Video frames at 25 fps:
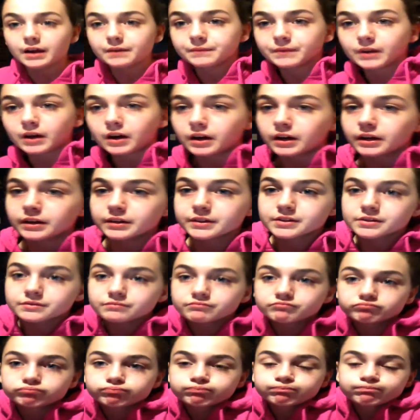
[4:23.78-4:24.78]
not
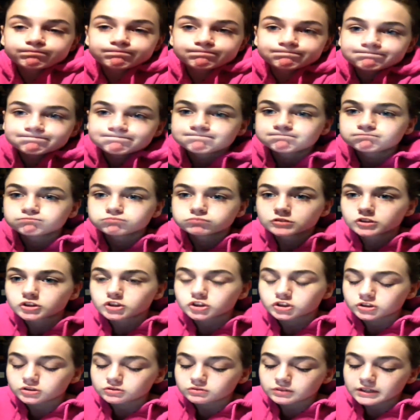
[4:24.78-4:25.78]

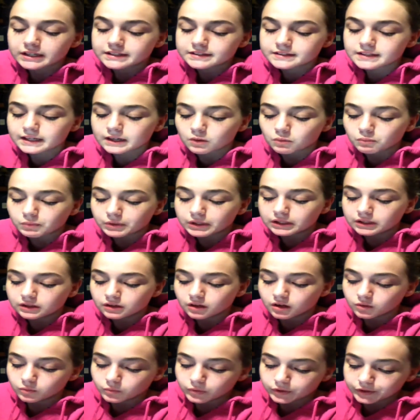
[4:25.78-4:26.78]
sure. It's like a really
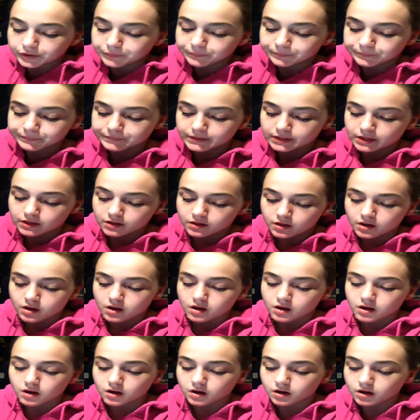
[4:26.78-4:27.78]
long word.
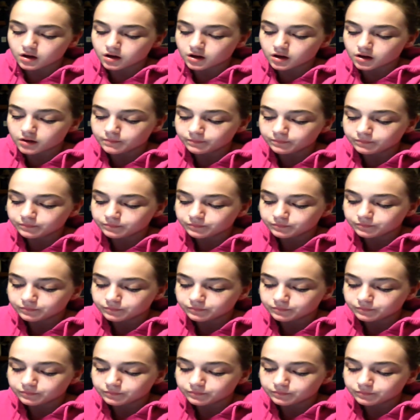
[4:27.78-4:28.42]
Can